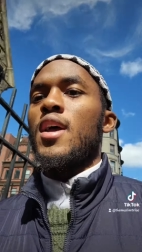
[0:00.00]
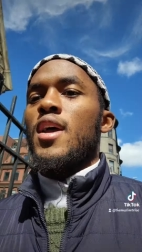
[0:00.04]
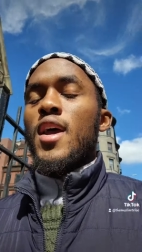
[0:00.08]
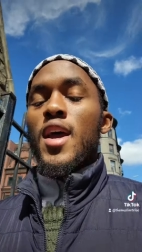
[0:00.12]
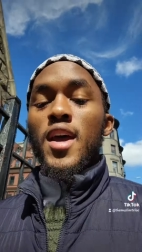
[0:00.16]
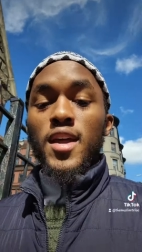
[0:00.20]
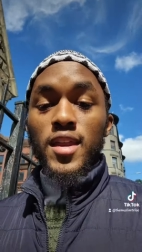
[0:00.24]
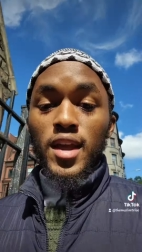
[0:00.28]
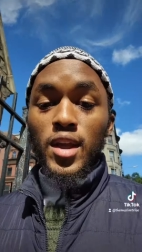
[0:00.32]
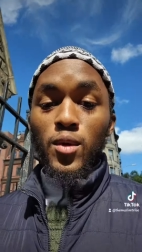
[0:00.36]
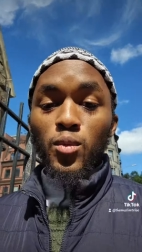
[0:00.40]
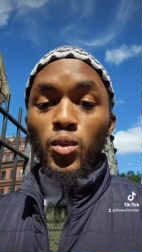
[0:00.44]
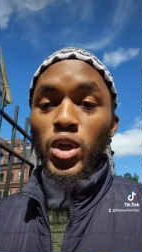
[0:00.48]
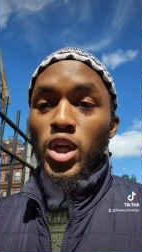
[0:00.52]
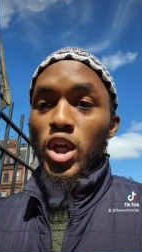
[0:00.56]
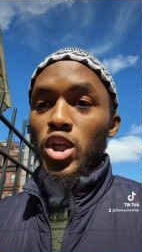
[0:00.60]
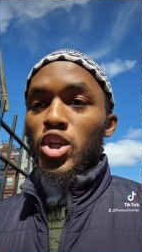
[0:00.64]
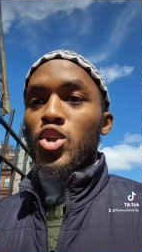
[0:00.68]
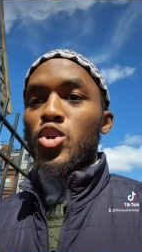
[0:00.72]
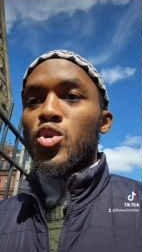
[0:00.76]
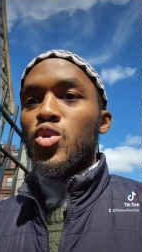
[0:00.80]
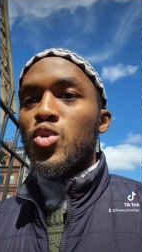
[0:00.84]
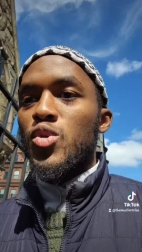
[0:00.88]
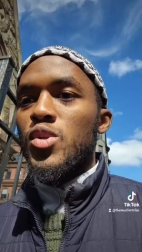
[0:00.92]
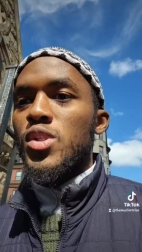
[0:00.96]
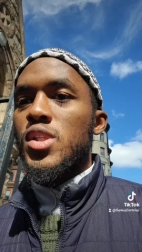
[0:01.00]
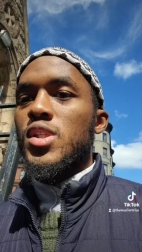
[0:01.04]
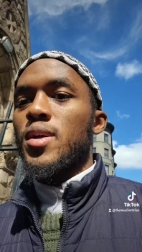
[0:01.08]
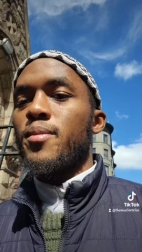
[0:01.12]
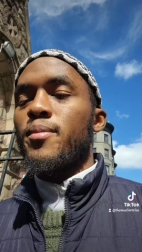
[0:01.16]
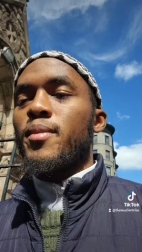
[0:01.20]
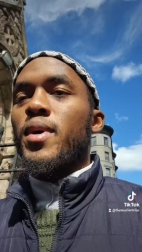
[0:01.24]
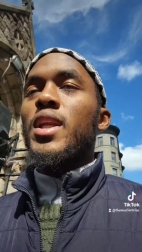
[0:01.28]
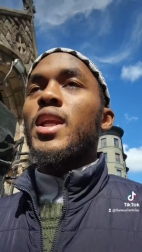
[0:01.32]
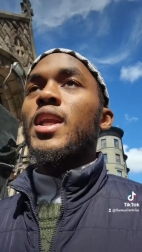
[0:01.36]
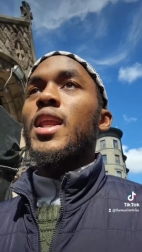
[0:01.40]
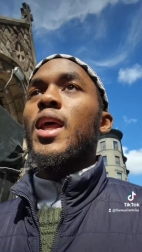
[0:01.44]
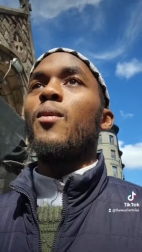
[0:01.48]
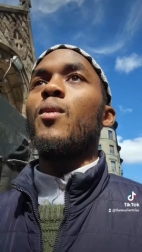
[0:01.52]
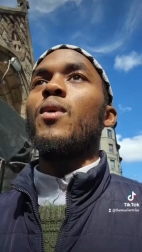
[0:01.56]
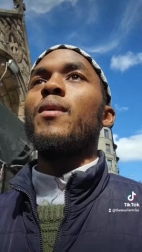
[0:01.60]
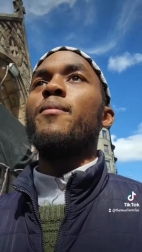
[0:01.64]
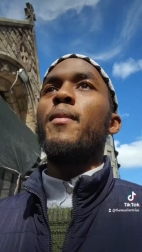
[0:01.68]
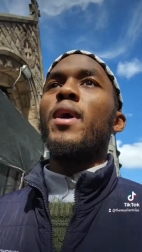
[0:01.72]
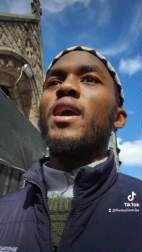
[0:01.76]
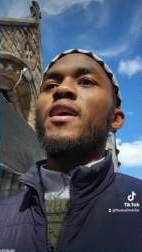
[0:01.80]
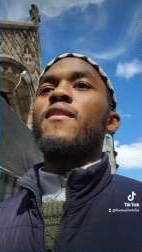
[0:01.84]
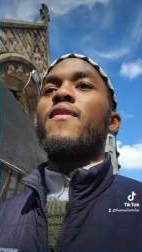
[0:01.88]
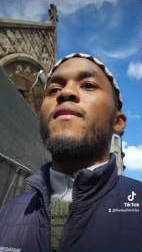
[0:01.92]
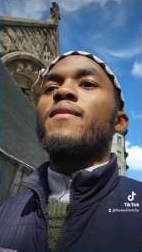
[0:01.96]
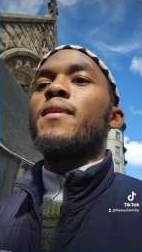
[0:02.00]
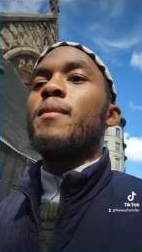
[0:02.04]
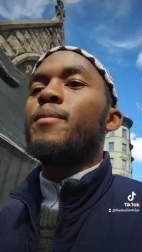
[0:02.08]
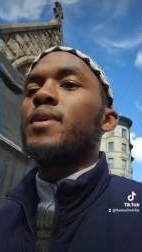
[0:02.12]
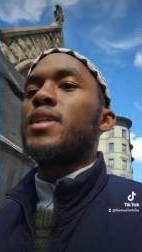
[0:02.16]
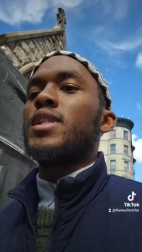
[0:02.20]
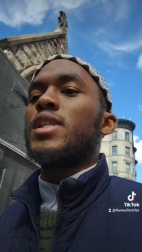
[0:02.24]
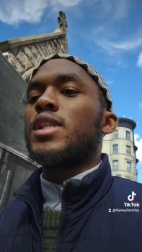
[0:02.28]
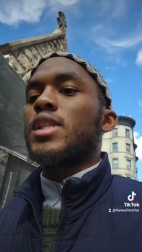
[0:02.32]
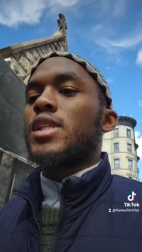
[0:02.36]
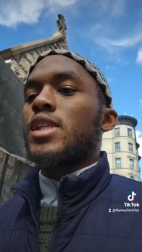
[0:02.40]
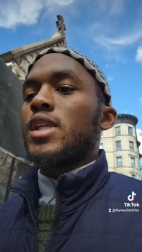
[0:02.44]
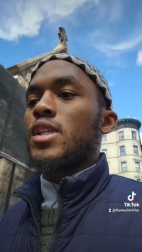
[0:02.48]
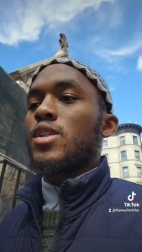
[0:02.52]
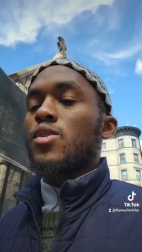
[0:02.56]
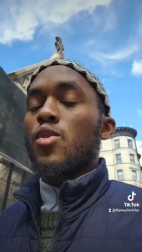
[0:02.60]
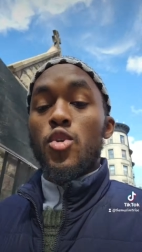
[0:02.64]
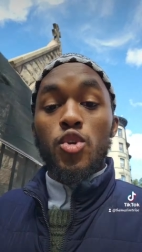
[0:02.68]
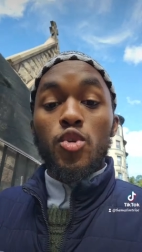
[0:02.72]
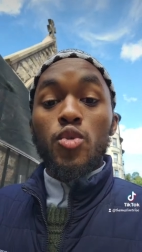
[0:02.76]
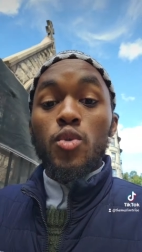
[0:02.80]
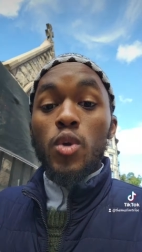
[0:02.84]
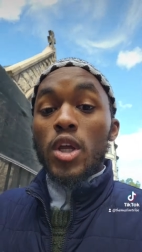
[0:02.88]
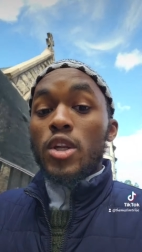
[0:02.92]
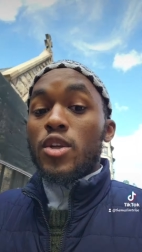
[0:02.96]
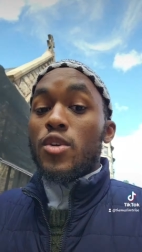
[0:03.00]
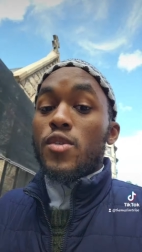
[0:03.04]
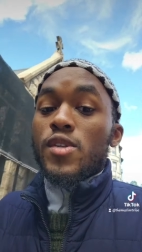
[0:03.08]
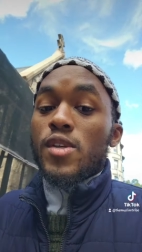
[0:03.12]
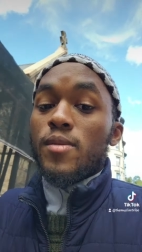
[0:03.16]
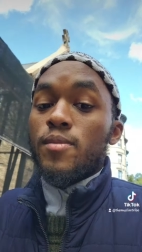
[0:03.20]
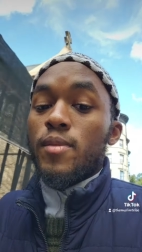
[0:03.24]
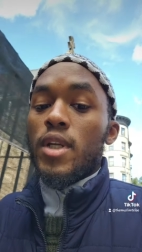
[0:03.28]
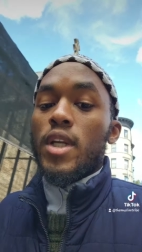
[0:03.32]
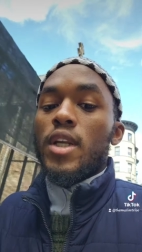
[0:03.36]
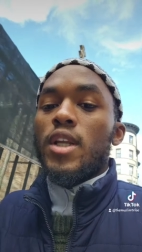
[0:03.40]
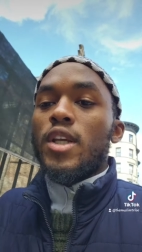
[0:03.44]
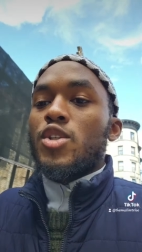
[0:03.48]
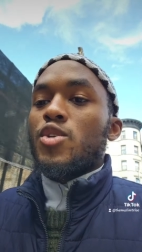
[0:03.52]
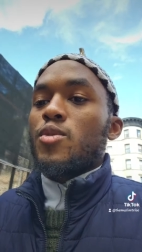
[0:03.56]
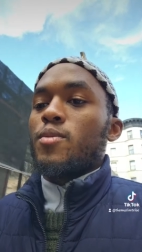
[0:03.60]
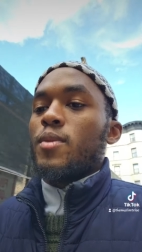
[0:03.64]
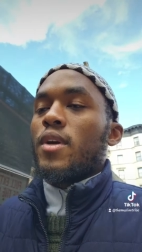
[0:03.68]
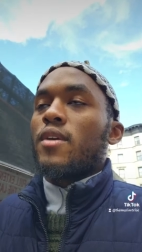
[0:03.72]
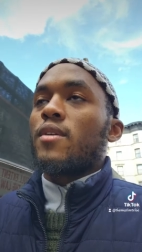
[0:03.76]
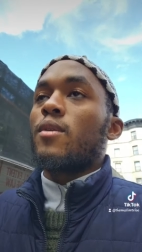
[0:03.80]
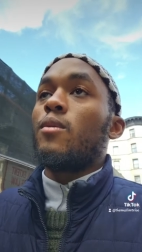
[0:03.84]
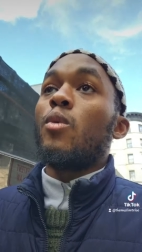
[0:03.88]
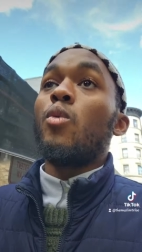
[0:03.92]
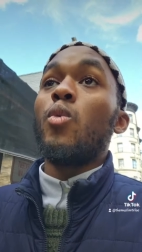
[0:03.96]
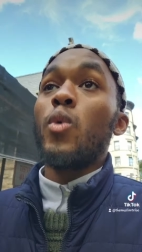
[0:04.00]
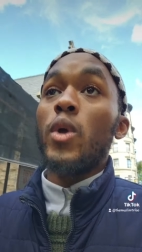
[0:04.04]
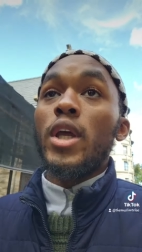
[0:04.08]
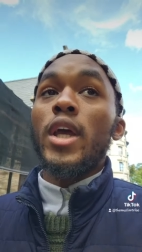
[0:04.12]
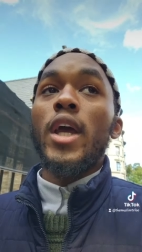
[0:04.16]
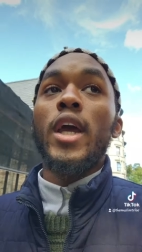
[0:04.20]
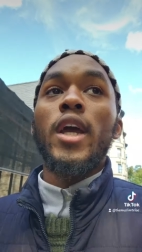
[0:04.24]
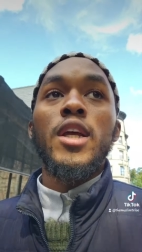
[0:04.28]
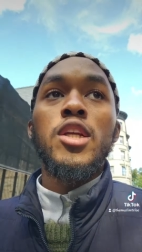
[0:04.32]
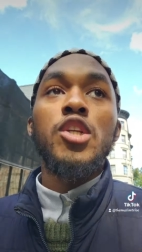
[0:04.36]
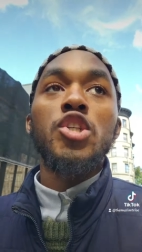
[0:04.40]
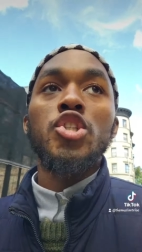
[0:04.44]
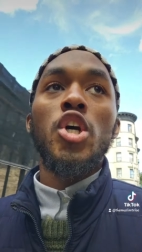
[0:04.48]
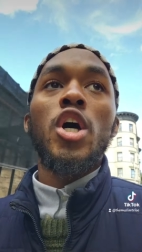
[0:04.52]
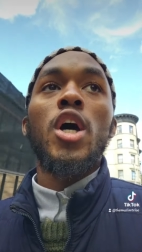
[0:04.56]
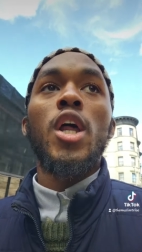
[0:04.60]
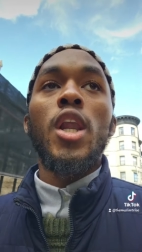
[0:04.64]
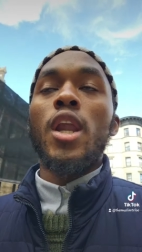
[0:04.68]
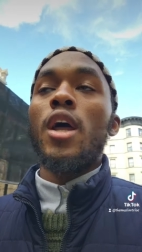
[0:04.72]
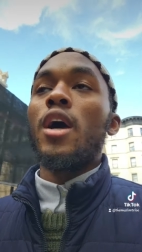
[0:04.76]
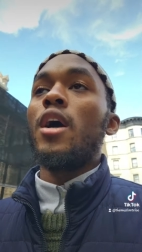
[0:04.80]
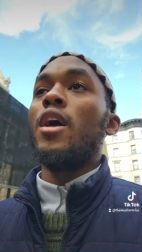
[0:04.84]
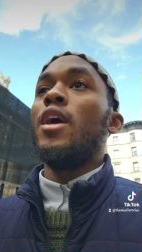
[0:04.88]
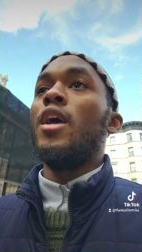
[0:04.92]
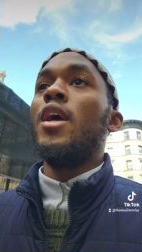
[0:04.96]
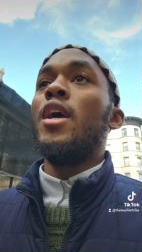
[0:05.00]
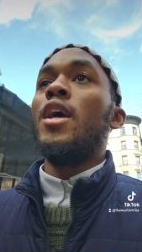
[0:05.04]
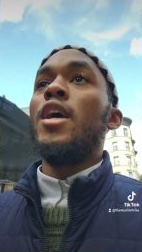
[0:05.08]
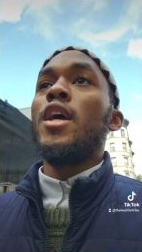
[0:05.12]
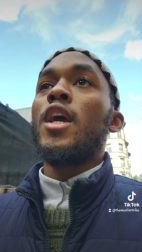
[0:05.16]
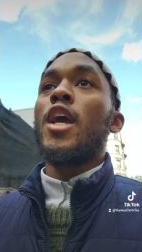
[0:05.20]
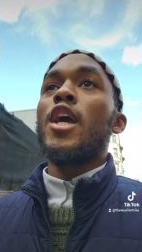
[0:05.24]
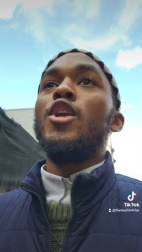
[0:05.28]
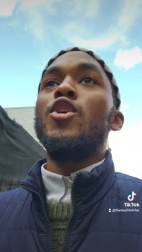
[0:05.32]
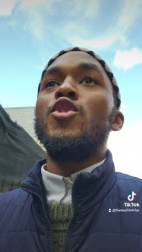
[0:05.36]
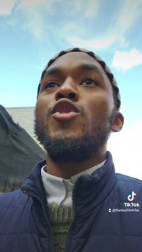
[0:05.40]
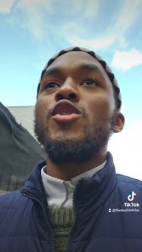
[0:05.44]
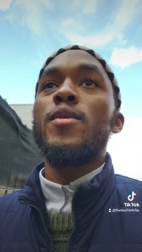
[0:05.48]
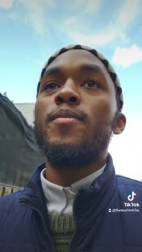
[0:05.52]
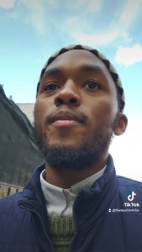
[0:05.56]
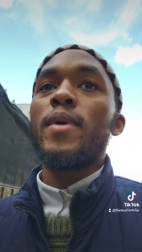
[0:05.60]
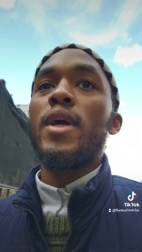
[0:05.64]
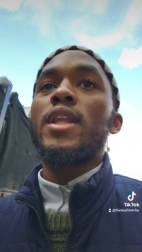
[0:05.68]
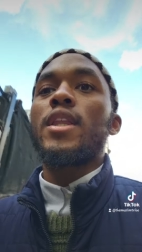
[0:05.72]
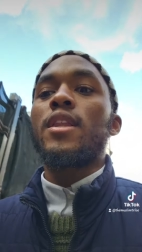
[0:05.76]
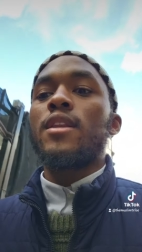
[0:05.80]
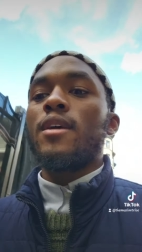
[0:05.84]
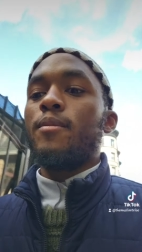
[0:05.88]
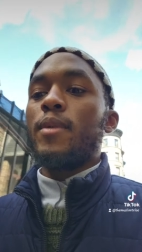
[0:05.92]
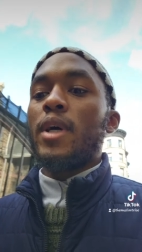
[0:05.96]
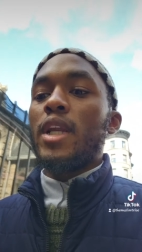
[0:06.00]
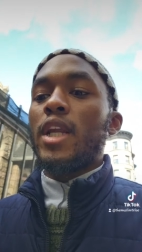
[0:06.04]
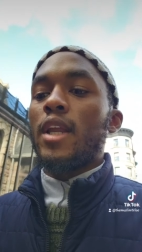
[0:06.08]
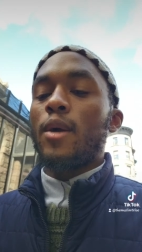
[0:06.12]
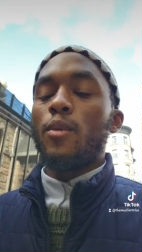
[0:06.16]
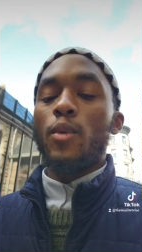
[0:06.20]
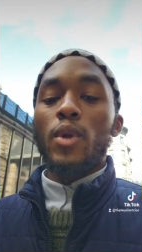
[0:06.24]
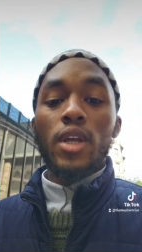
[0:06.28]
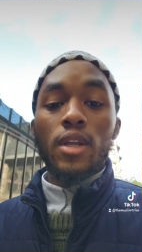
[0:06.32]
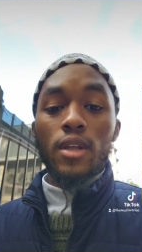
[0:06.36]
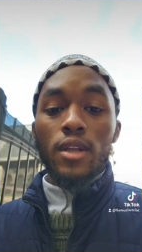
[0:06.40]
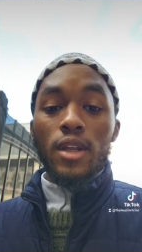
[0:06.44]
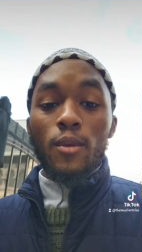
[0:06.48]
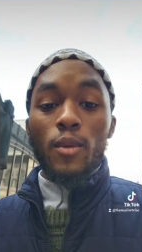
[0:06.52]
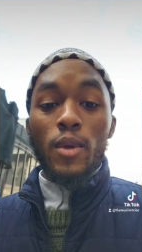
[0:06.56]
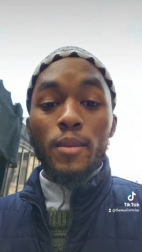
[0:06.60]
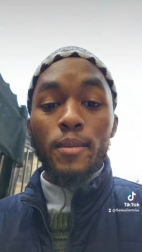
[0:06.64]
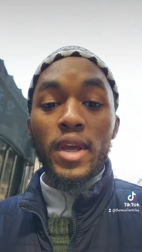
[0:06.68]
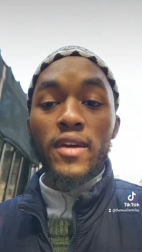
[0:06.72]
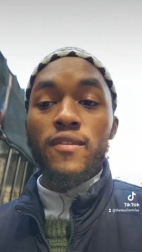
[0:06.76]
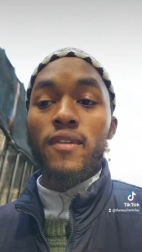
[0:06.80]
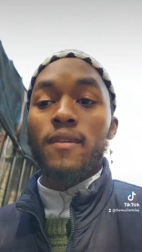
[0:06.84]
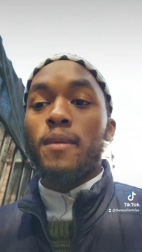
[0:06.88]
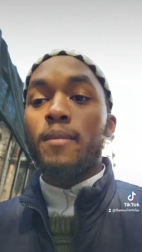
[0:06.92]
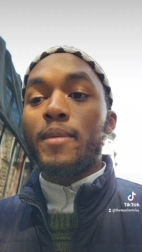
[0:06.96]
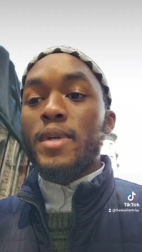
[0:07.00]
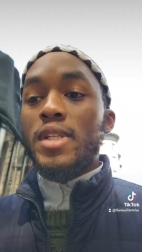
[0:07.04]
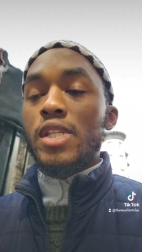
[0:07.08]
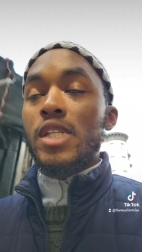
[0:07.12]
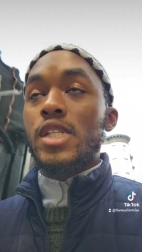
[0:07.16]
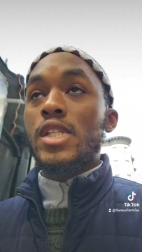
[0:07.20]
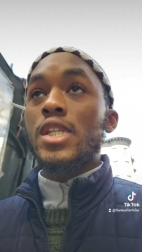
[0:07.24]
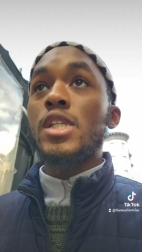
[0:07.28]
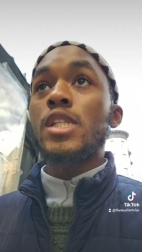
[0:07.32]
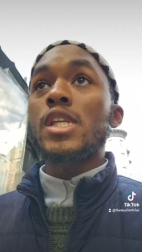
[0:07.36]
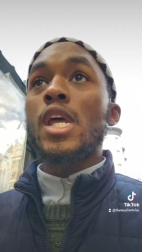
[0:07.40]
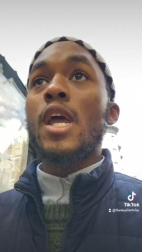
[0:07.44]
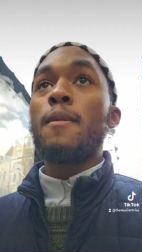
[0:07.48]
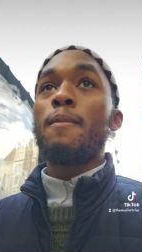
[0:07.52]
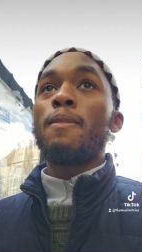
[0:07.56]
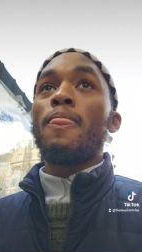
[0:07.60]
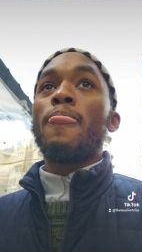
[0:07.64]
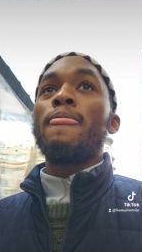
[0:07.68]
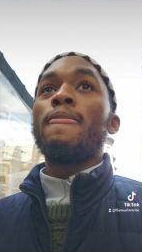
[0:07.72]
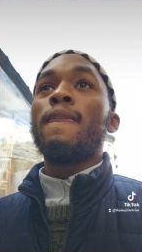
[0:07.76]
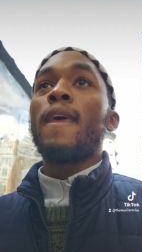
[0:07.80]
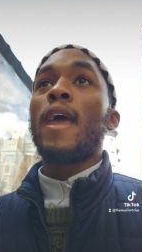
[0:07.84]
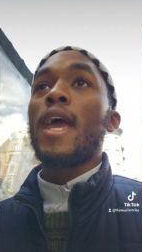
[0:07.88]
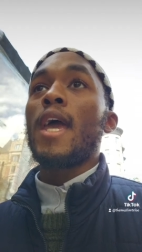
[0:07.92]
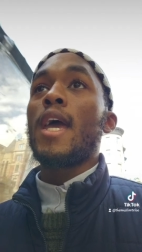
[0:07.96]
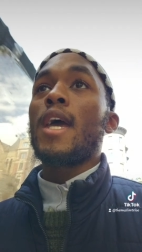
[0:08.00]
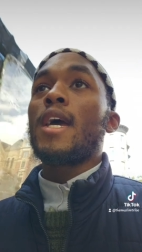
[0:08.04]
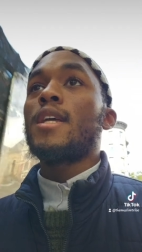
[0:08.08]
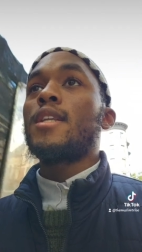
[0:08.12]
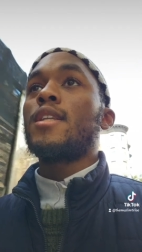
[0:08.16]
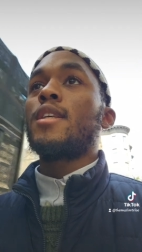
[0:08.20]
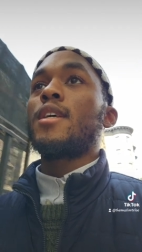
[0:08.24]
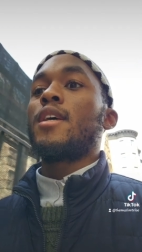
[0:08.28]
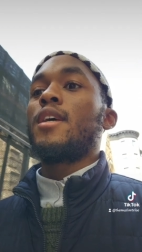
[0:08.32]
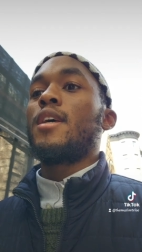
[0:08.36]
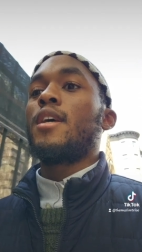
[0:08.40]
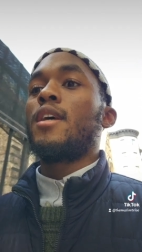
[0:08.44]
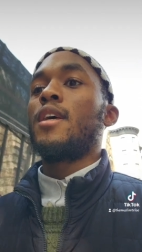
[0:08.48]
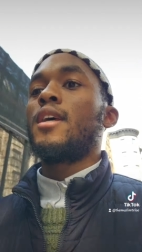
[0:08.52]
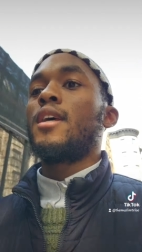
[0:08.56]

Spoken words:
And then we can use the money that we make from the businesses, or you can use the money that you make, we, inshallah, can use the money that we make from the businesses and